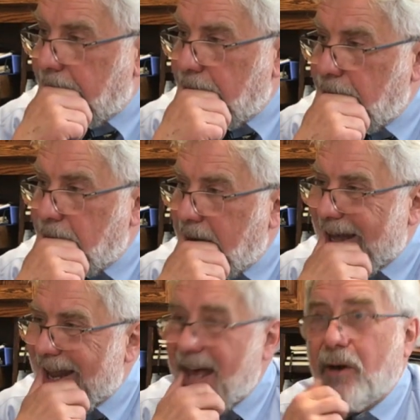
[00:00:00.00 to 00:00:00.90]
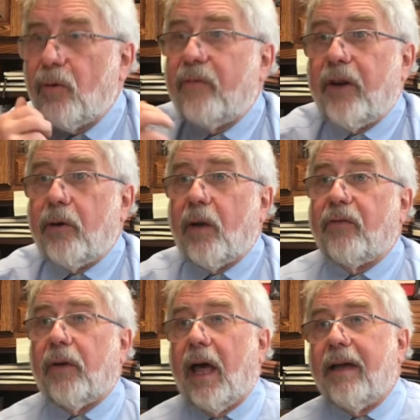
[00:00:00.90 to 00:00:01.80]
who had a very
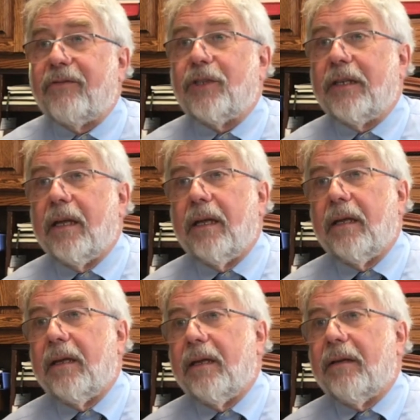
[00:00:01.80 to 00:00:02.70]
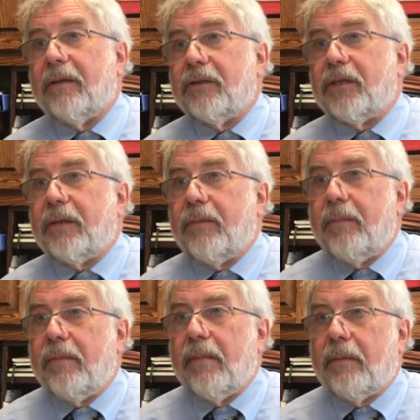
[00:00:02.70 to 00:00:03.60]
rough life. She'd
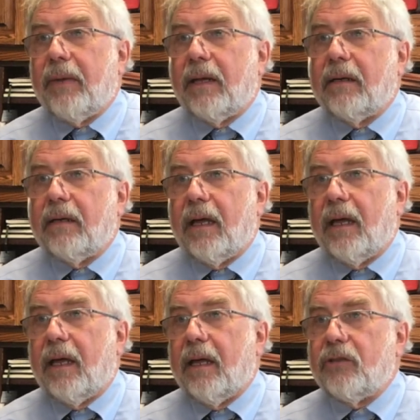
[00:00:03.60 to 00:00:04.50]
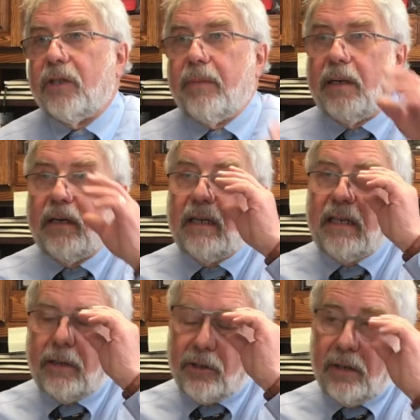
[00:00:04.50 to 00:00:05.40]
been in
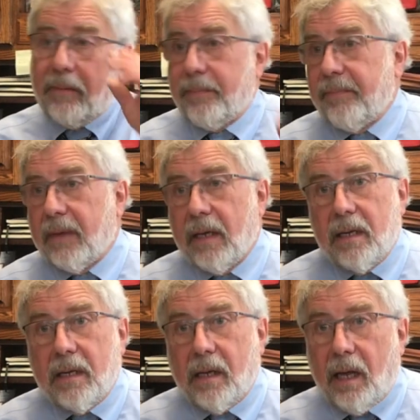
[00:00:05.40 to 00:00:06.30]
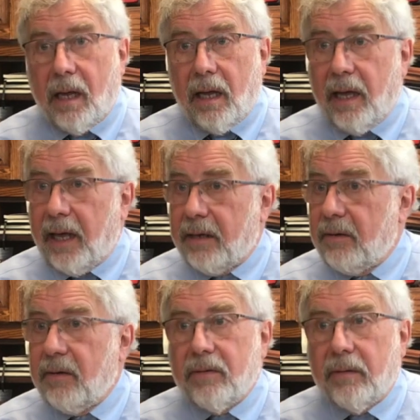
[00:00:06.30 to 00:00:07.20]
addiction, had
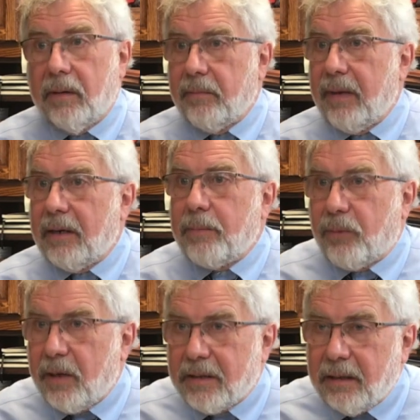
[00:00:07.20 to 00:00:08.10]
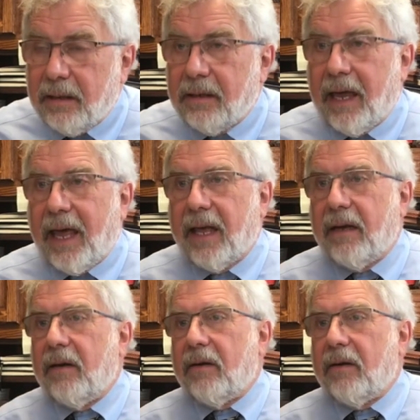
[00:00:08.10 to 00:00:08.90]
been in prison, had